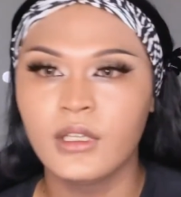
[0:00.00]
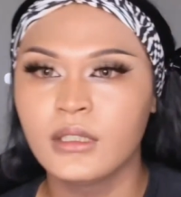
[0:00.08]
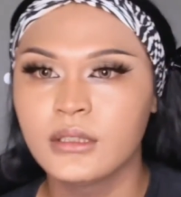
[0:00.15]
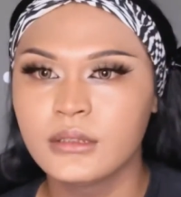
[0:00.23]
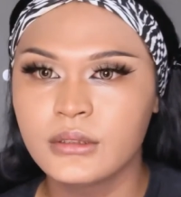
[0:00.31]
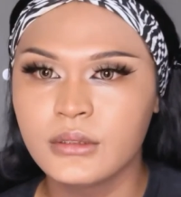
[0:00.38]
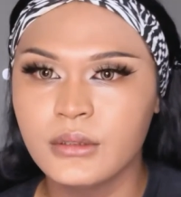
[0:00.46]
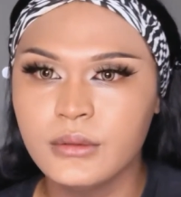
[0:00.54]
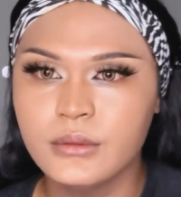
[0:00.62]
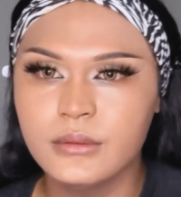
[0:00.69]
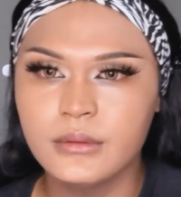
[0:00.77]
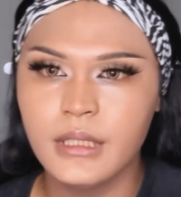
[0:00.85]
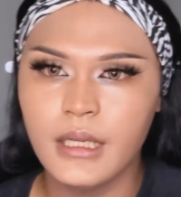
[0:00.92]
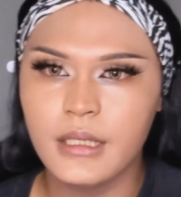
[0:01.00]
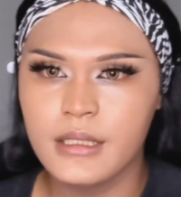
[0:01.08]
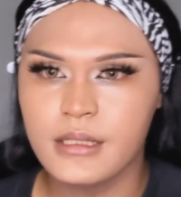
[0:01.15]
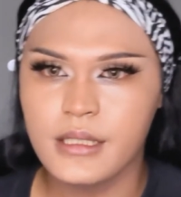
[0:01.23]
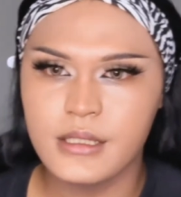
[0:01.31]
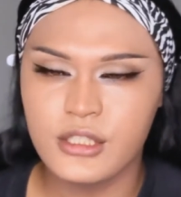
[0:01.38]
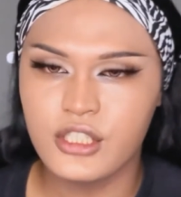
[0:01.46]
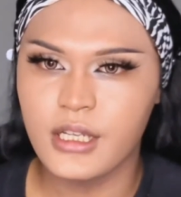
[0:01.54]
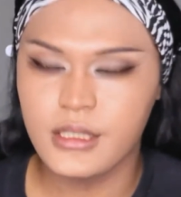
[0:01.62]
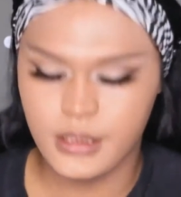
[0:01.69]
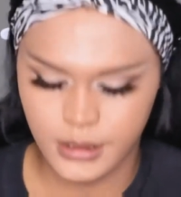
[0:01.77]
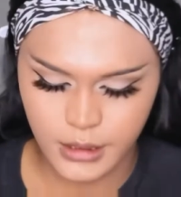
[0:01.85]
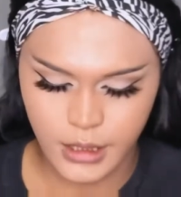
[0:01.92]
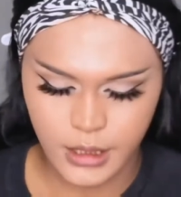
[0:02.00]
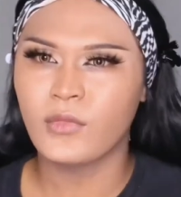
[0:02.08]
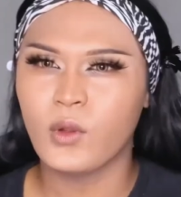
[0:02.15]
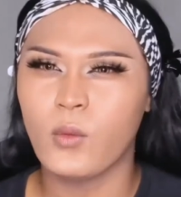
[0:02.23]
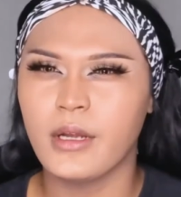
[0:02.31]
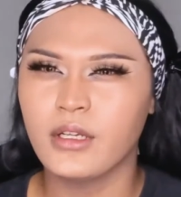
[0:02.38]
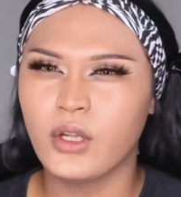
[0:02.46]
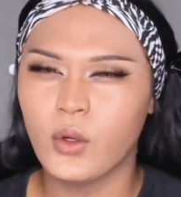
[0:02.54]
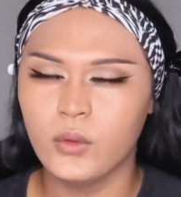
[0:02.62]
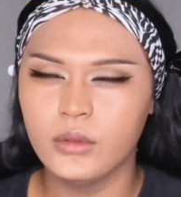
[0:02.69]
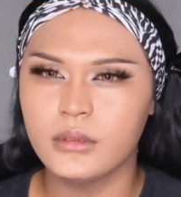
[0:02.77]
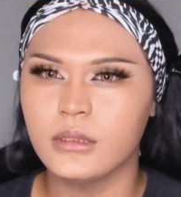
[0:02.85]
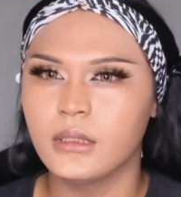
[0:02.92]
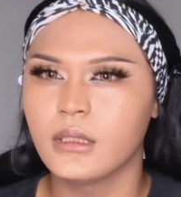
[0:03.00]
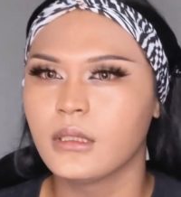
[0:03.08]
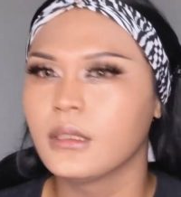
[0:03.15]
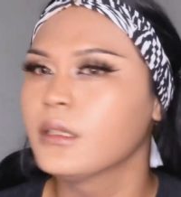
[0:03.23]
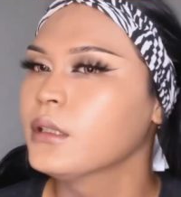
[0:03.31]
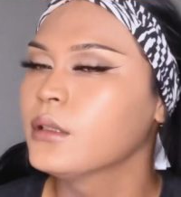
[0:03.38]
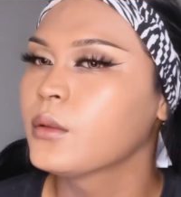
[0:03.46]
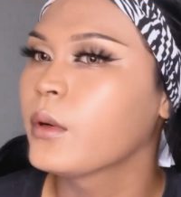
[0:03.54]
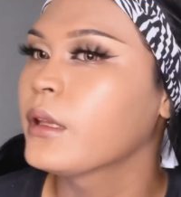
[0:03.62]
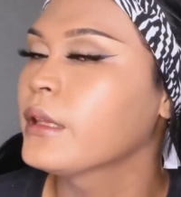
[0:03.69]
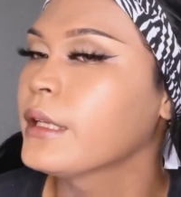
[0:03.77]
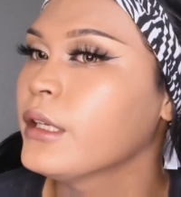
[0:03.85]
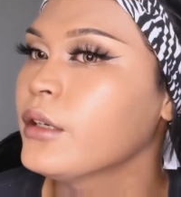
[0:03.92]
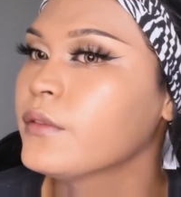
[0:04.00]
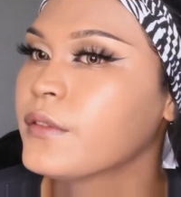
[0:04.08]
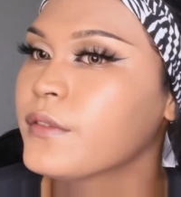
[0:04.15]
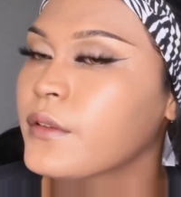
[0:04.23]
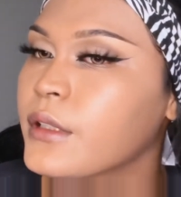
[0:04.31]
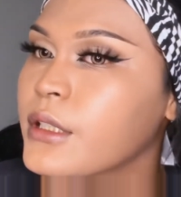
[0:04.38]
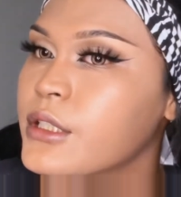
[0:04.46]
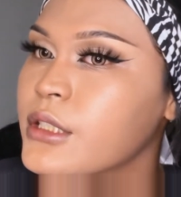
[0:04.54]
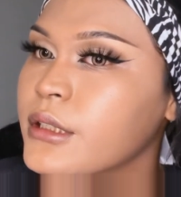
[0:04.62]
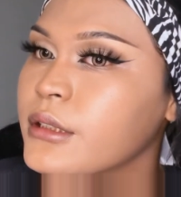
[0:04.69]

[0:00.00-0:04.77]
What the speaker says: So yeah, this is just one coat, one layer of the foundation.